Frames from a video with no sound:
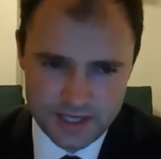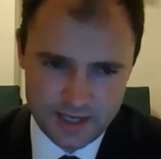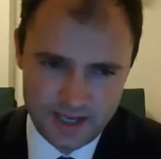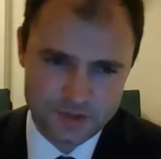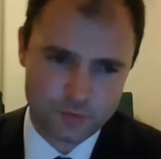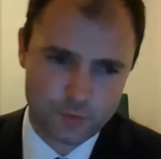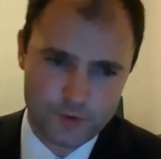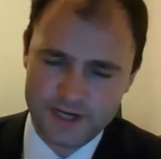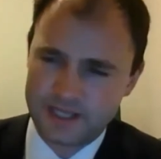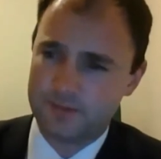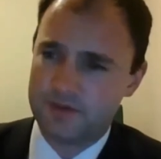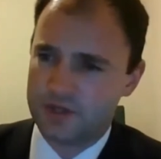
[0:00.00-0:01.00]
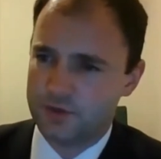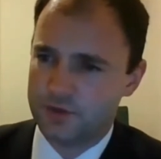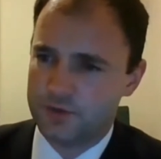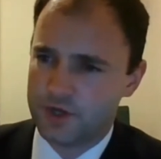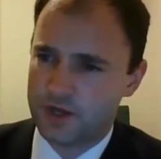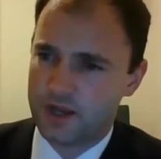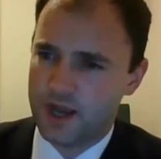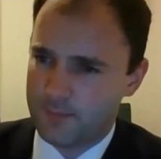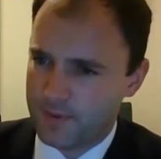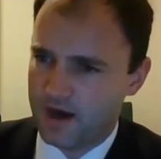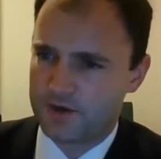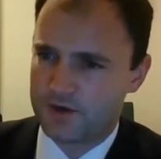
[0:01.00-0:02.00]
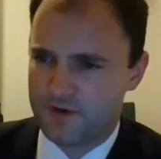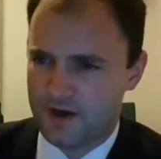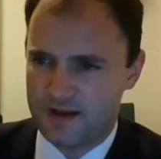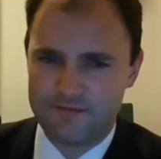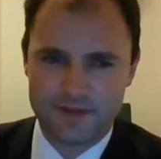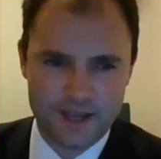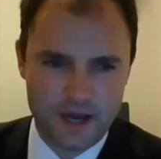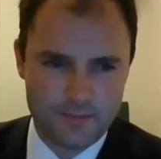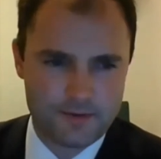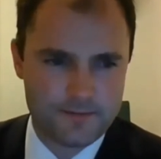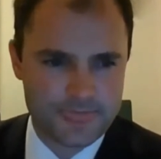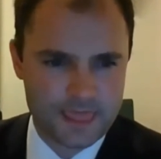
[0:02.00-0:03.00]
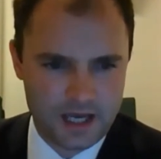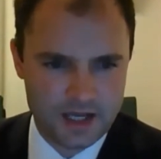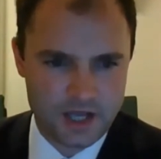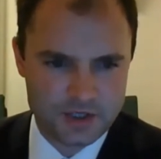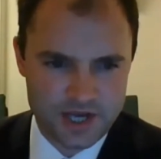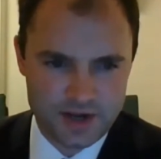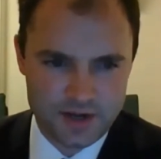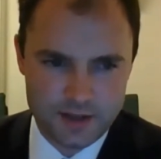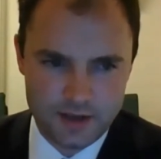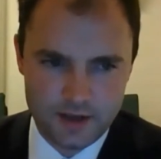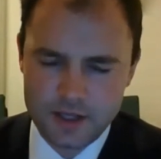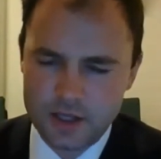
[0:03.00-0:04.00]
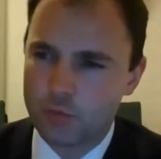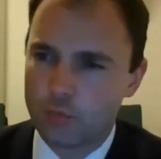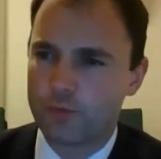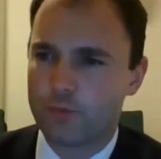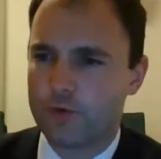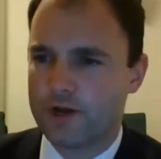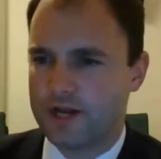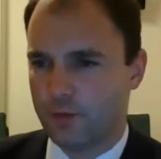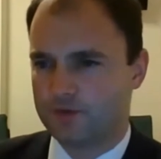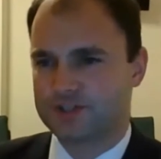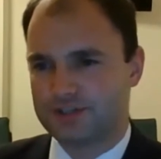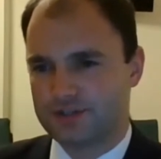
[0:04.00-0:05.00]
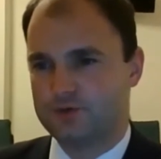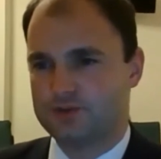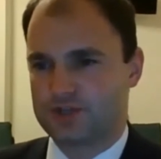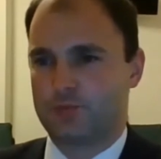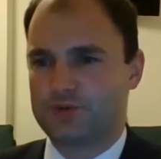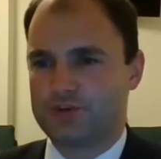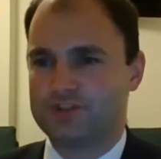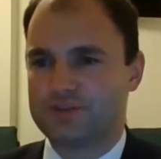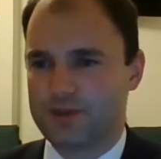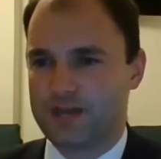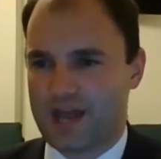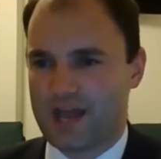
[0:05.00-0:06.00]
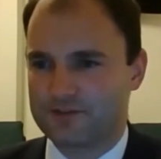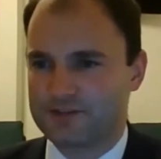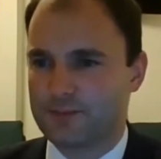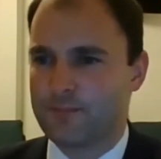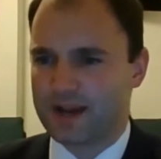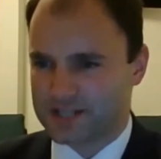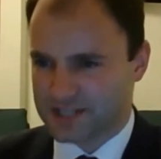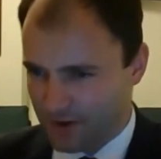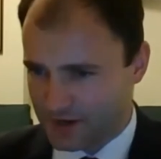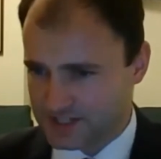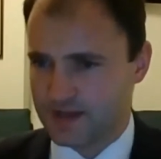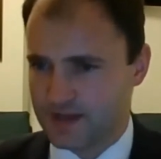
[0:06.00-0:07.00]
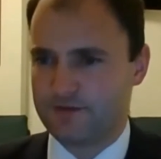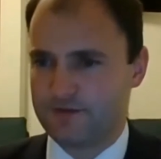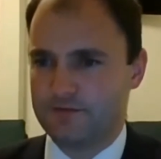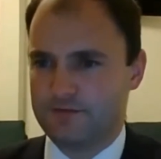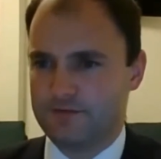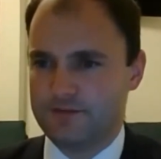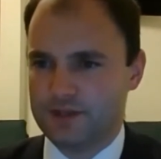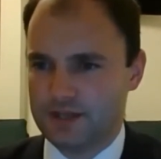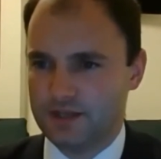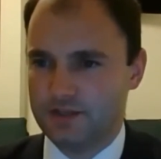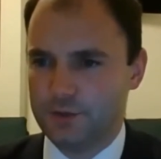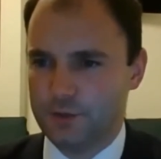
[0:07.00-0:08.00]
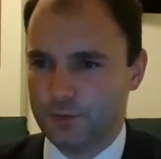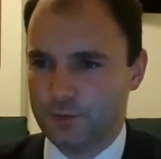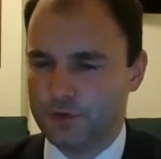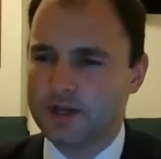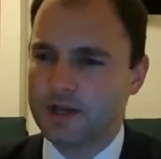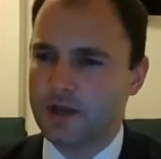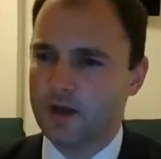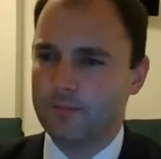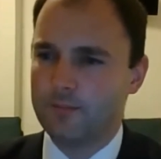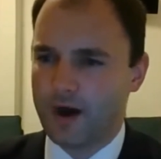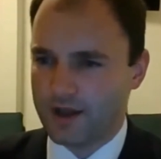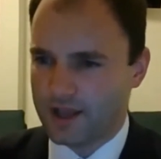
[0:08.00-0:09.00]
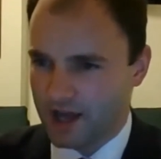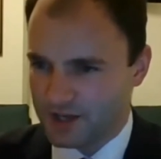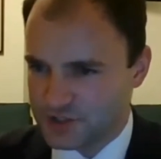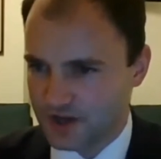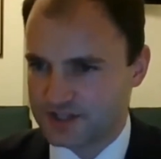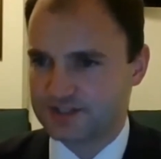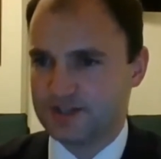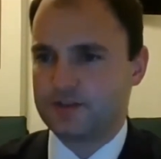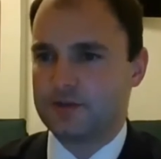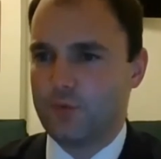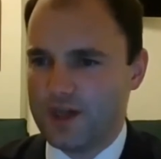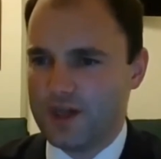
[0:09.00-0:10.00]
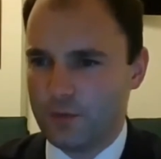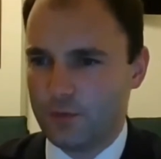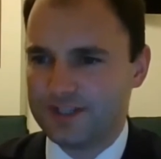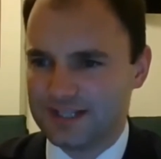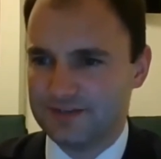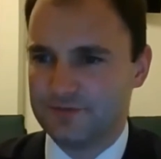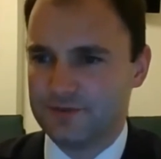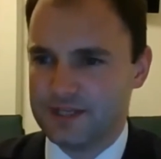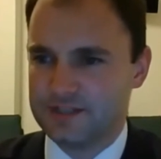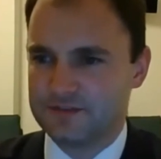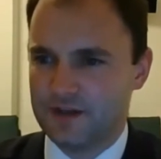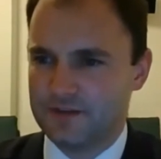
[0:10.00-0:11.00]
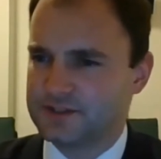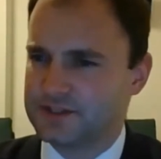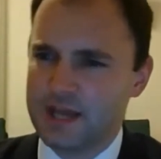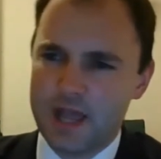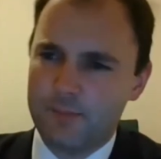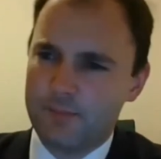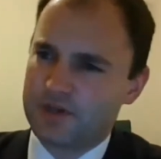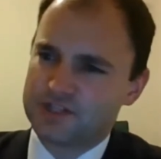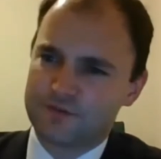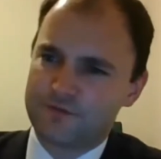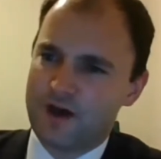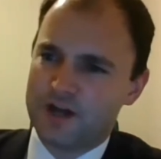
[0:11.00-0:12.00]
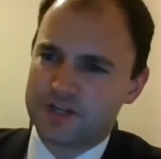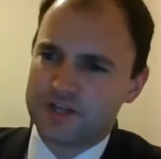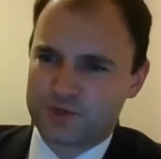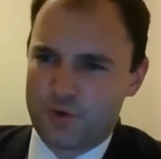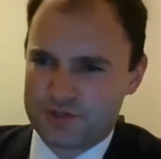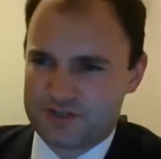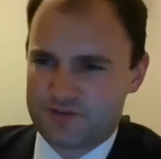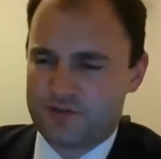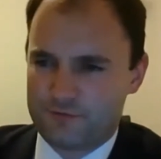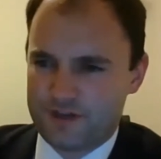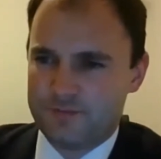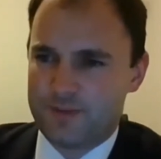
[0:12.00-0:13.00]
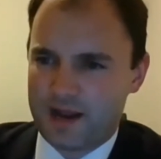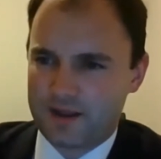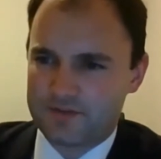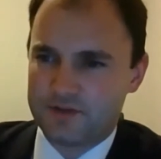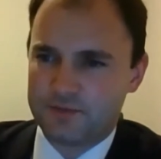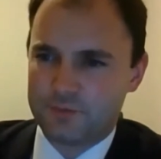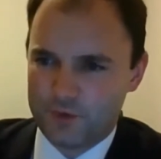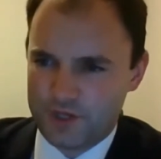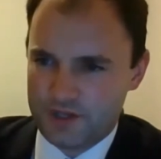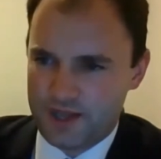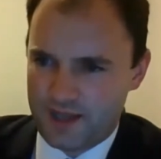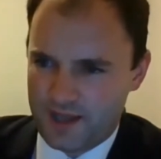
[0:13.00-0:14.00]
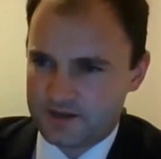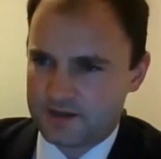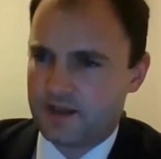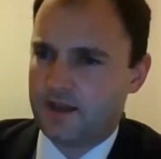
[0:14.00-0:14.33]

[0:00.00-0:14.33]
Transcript: It's really going to be a good part of our Levelling Up agenda. We really want to use this opportunity we have to maximise the benefit of leaving the EU by adjusting the way that we deliver these funds, because the vast majority of the feedback that we had